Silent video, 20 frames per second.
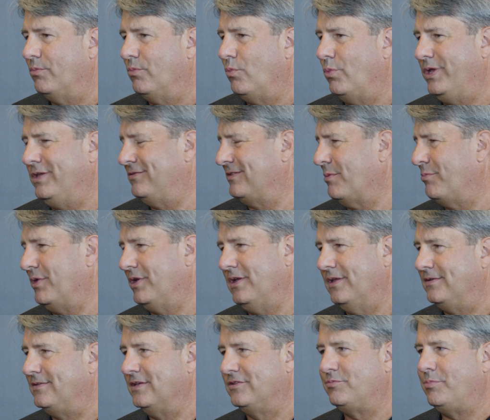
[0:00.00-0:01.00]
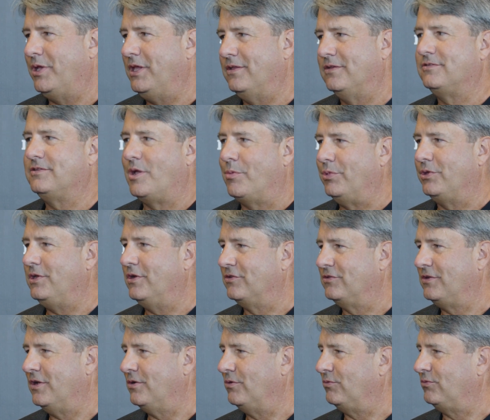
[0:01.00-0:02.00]
We somewhat anticipated this a couple of years
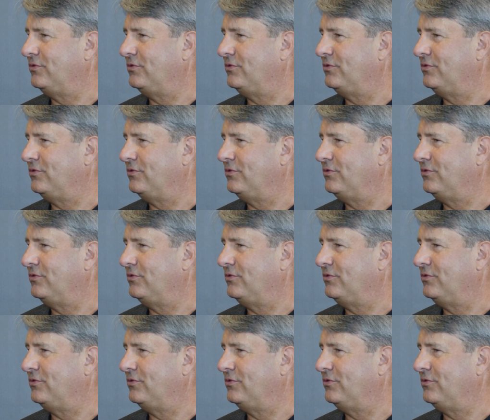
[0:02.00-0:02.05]
ago,